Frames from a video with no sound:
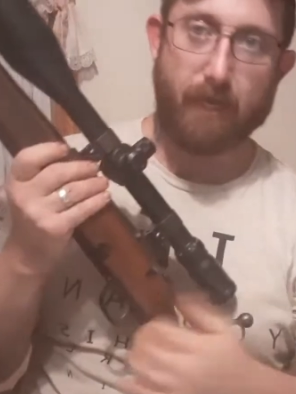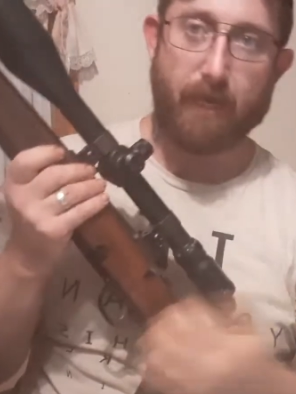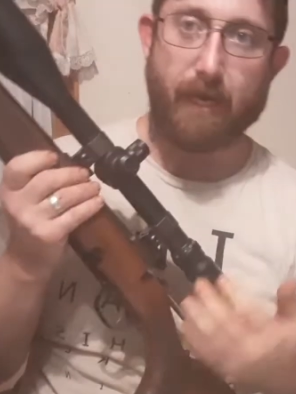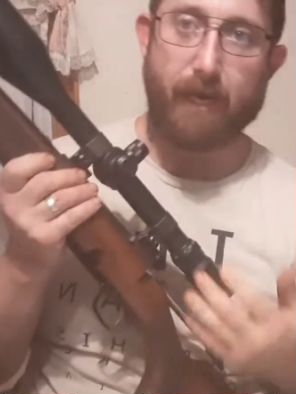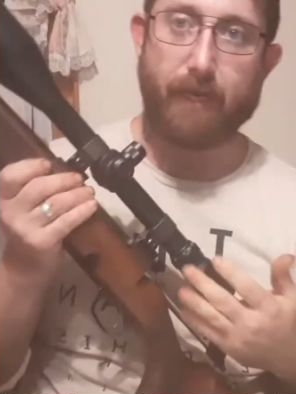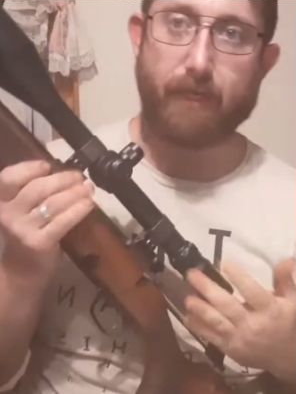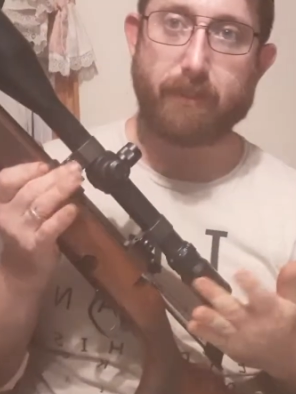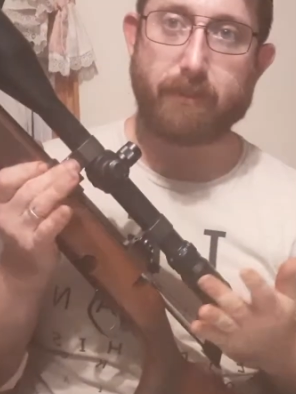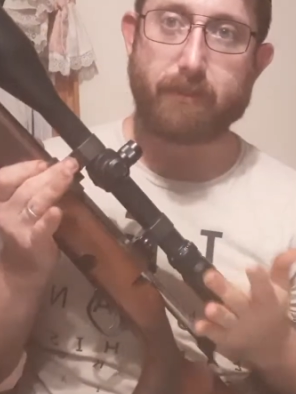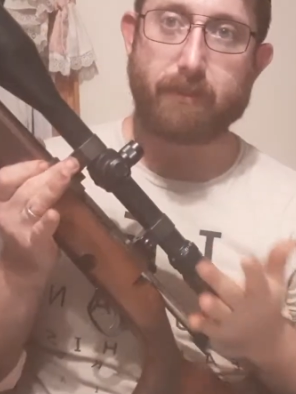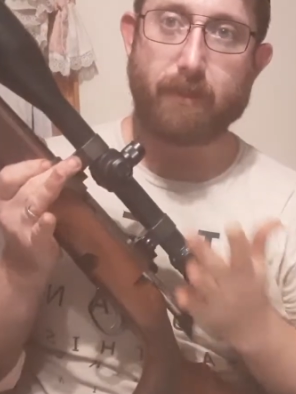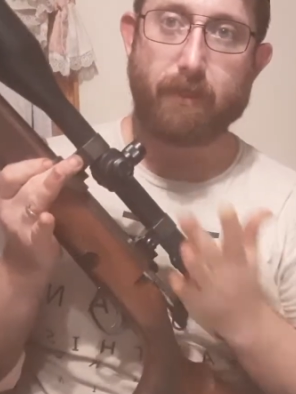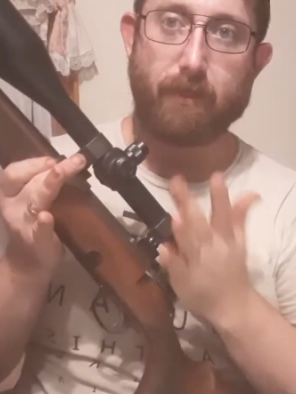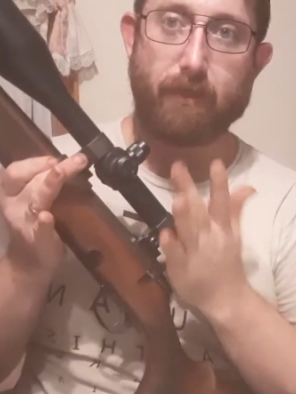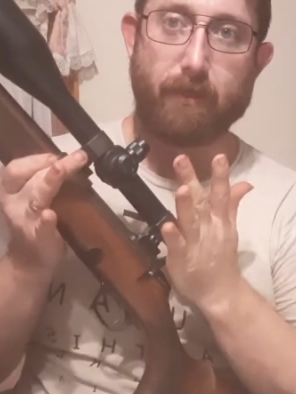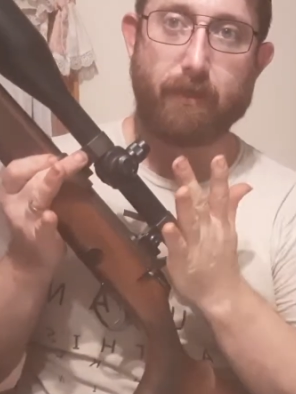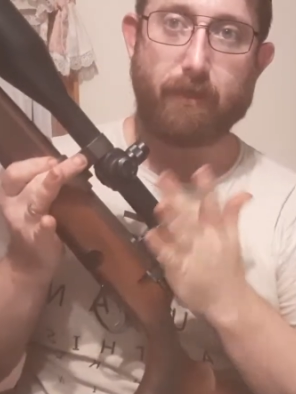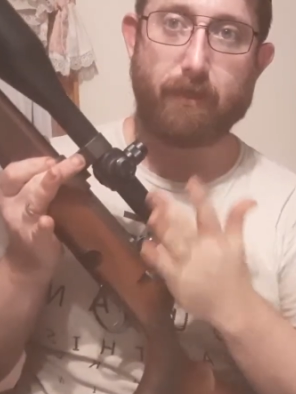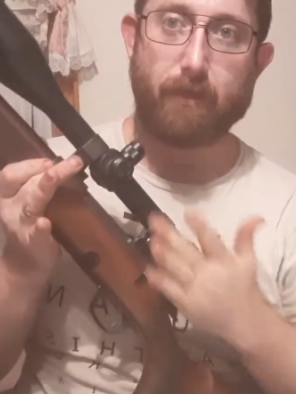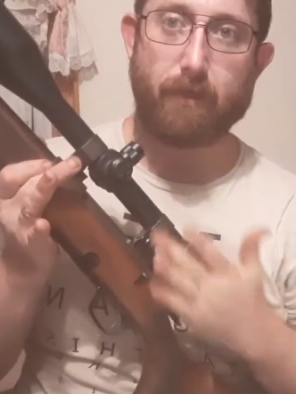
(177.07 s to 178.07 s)
and it's
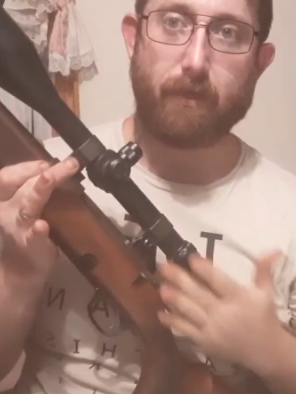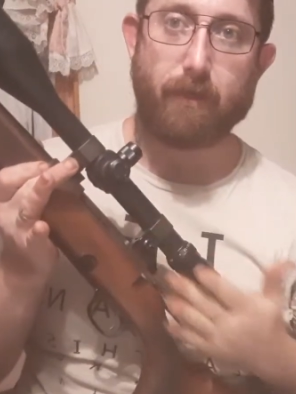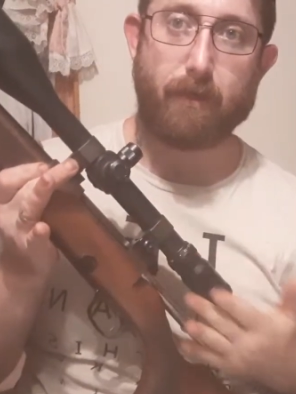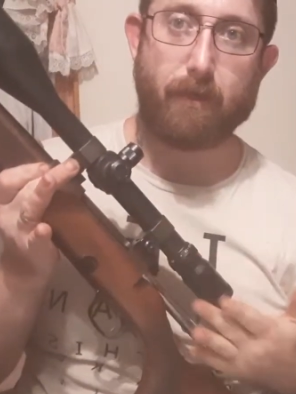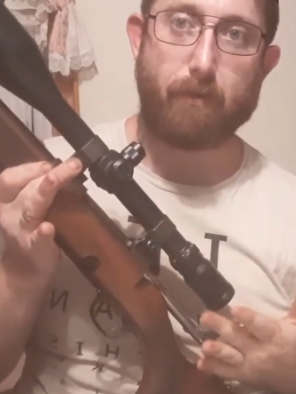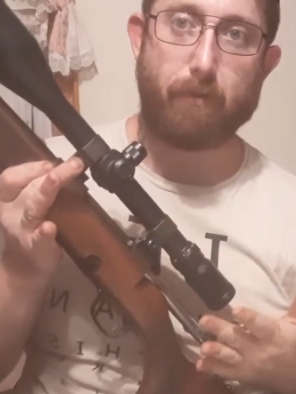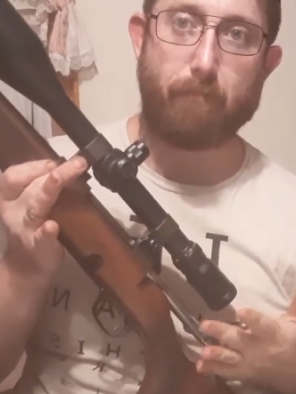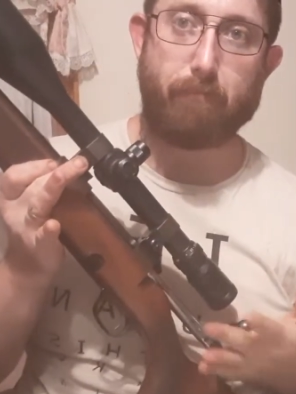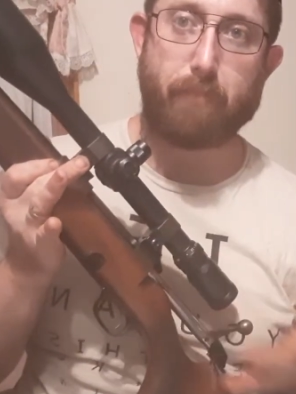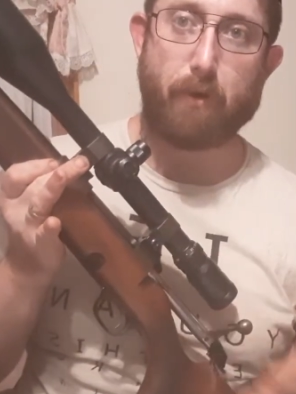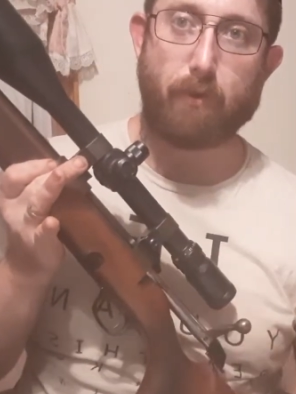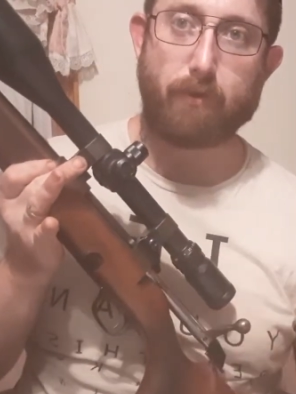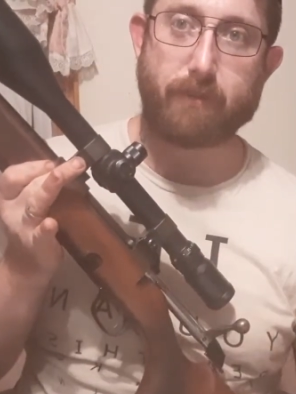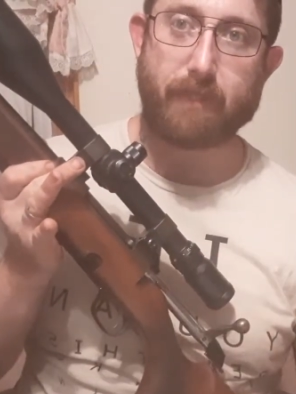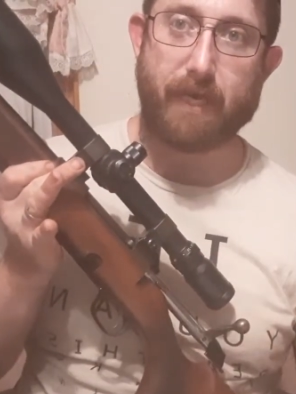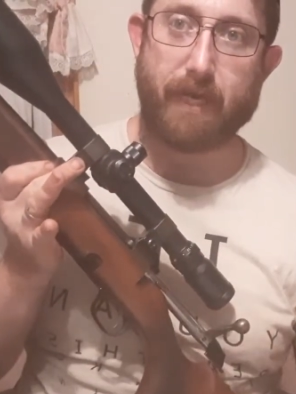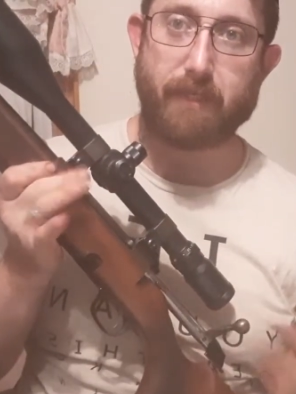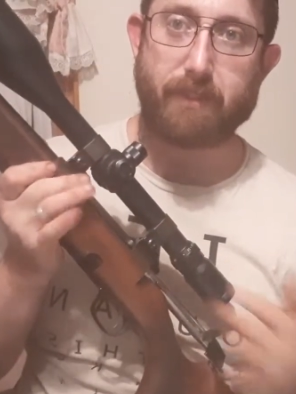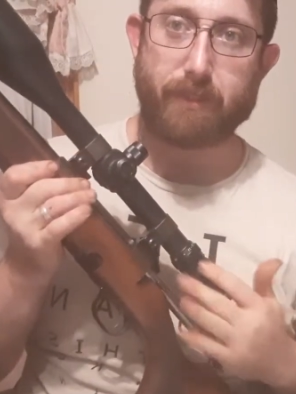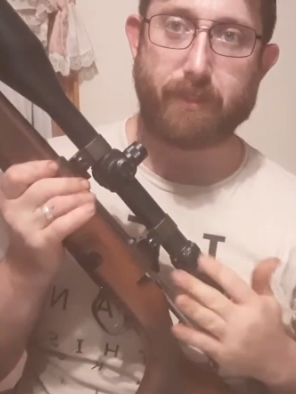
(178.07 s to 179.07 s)
bolt
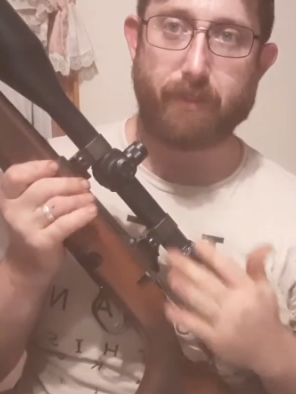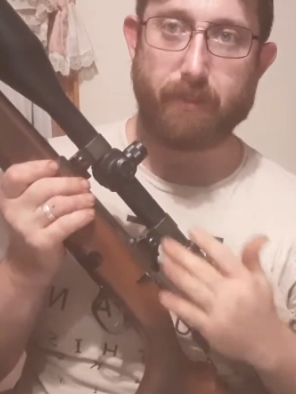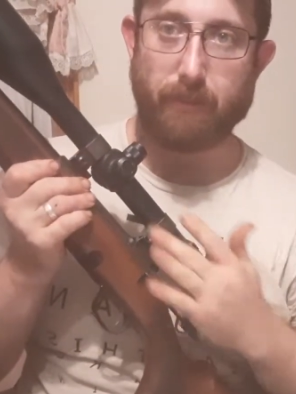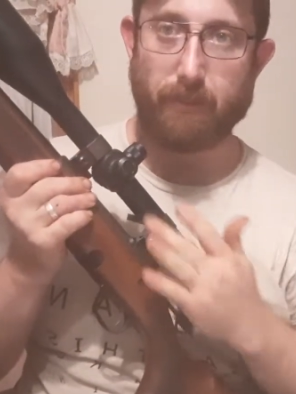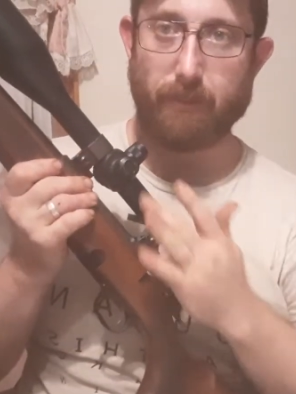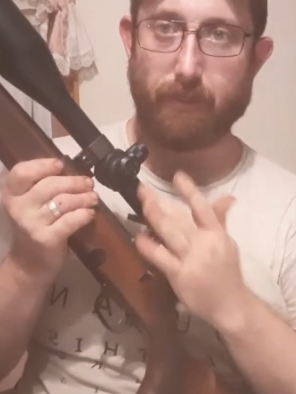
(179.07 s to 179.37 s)
action,